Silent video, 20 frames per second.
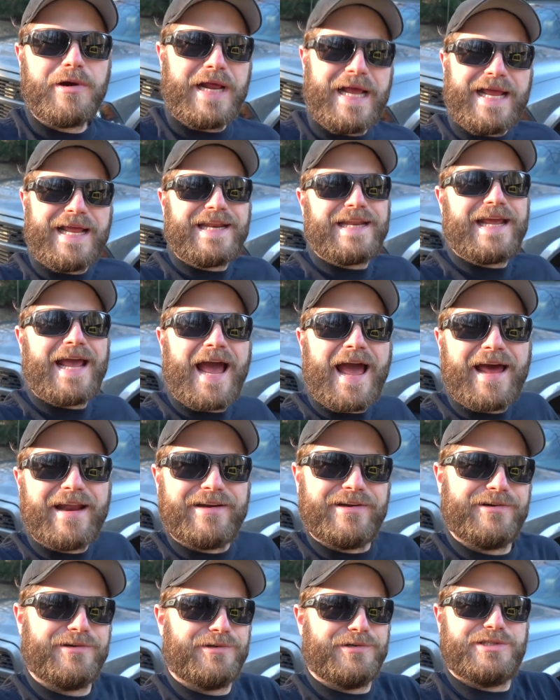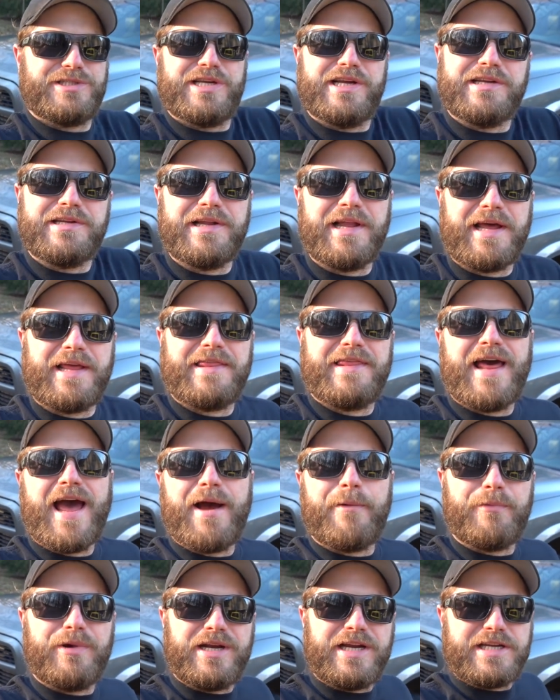to Indiana or something like
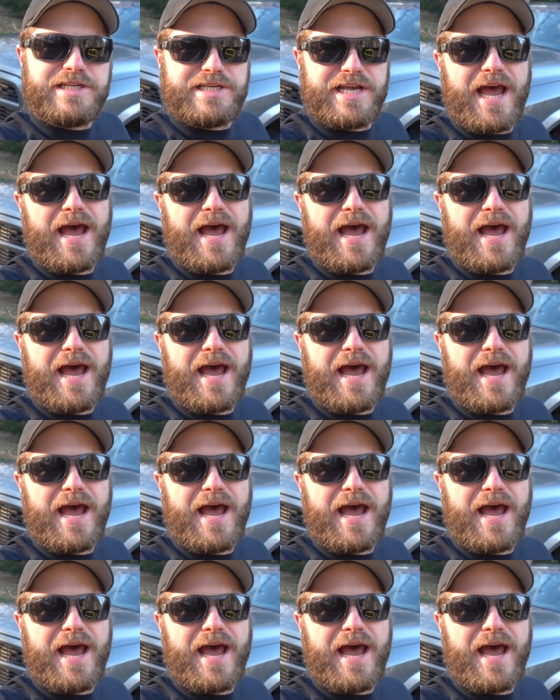that when this